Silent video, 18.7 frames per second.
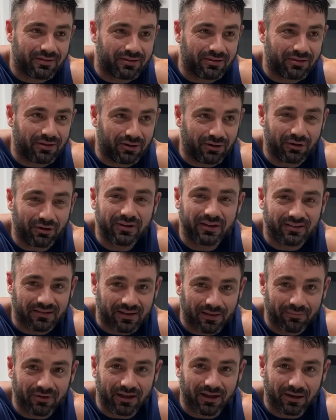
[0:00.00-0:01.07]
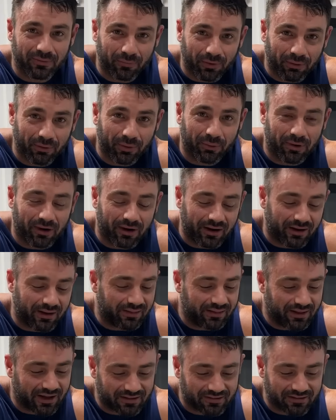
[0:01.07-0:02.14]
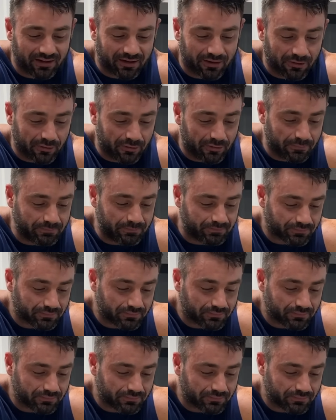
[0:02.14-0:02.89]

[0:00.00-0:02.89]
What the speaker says: the look is coming in where we want it, and that's the goal.